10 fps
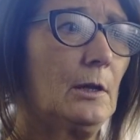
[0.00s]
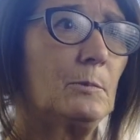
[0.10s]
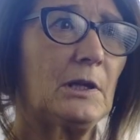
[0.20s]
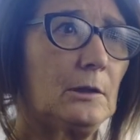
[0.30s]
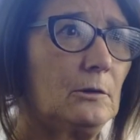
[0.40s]

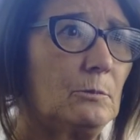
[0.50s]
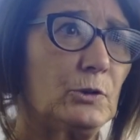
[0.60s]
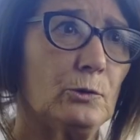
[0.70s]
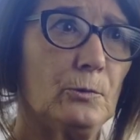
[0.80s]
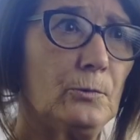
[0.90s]
being
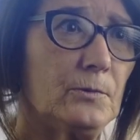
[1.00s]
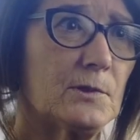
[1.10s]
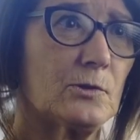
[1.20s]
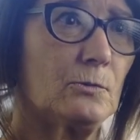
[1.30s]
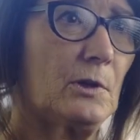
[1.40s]

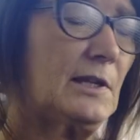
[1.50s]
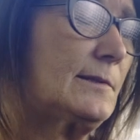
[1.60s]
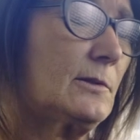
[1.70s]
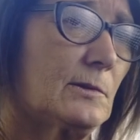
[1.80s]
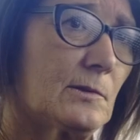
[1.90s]
abused or has
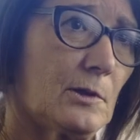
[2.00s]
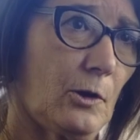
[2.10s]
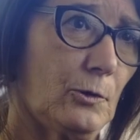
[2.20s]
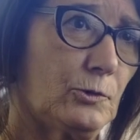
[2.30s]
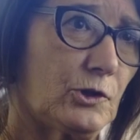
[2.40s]
a
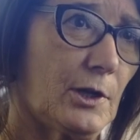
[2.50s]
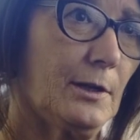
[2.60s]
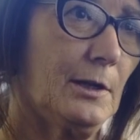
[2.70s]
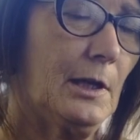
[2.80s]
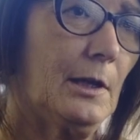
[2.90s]
disclosure,
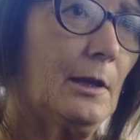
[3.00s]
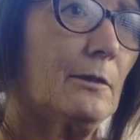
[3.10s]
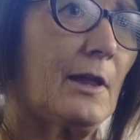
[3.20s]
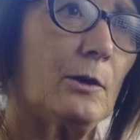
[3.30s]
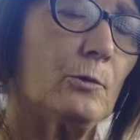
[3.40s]

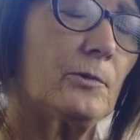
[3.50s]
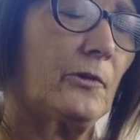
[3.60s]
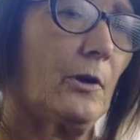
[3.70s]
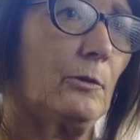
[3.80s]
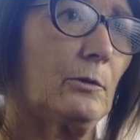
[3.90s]
they
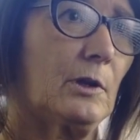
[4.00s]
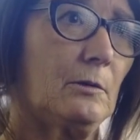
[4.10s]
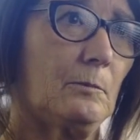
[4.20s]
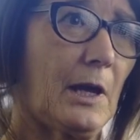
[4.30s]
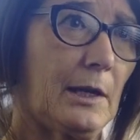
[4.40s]
also
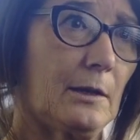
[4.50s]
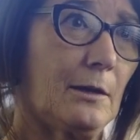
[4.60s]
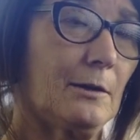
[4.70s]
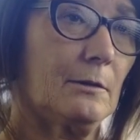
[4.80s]
can make